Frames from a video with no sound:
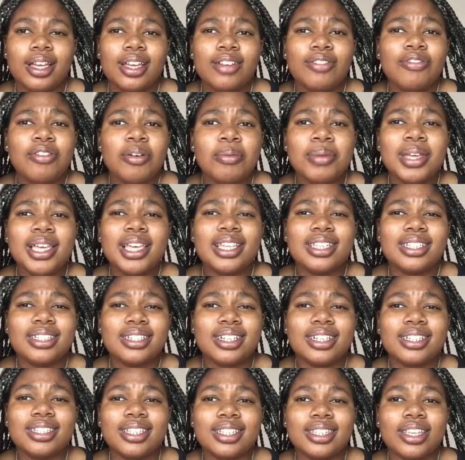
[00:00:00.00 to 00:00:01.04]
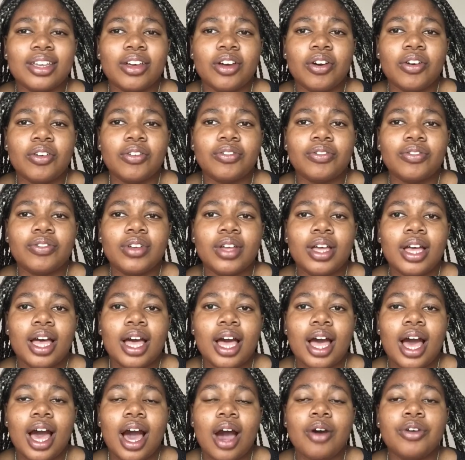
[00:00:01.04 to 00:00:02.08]
For me, it's just a thing of,
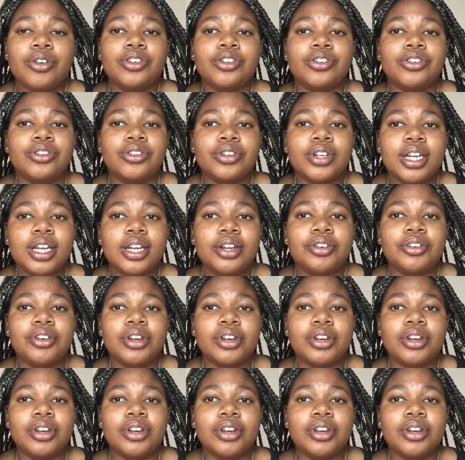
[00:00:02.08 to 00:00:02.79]
I would really,